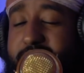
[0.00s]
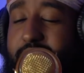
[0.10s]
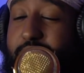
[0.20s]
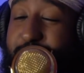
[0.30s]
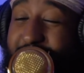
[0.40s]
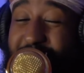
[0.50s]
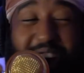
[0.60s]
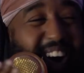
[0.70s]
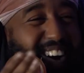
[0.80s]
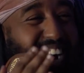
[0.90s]
to call you tomorrow.
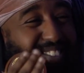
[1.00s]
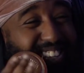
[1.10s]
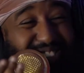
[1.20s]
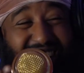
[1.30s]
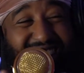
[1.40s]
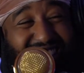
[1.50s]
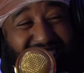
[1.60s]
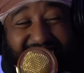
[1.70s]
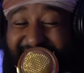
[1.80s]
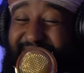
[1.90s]
I'm going to try this
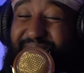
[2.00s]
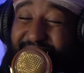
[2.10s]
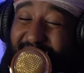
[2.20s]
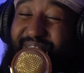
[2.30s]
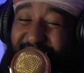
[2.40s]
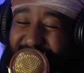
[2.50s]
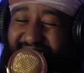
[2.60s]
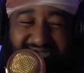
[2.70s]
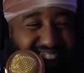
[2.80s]
again tomorrow.